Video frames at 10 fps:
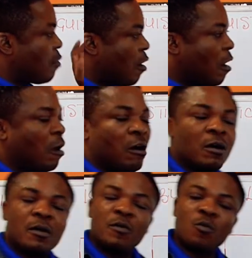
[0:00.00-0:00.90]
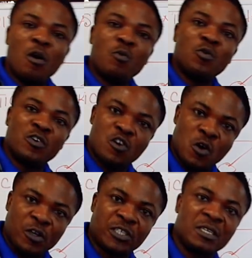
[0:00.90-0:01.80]
are what will
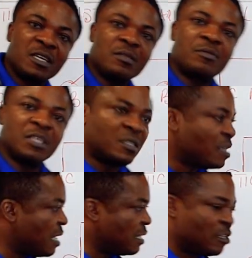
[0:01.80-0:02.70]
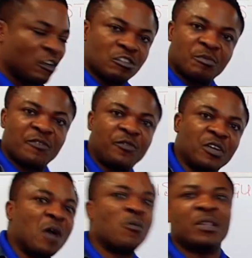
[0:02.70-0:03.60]
cause this slate not to be
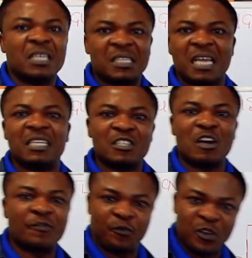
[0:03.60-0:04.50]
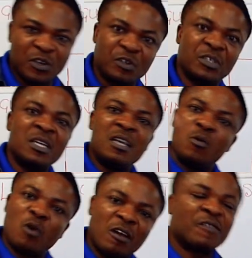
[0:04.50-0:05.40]
filled. And when this slate is not filled,
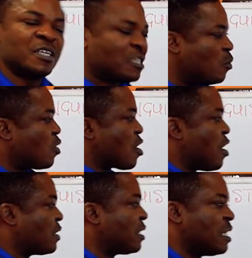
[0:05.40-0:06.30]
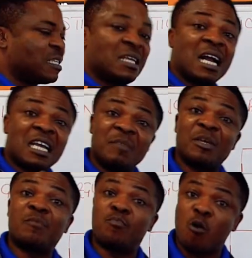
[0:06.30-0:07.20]
one of the things it will cause is
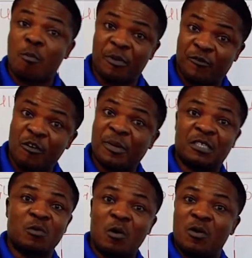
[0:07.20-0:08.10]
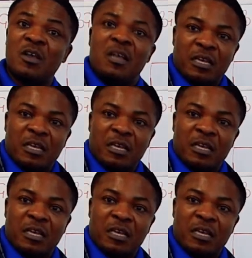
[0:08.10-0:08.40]
academic poor performance, what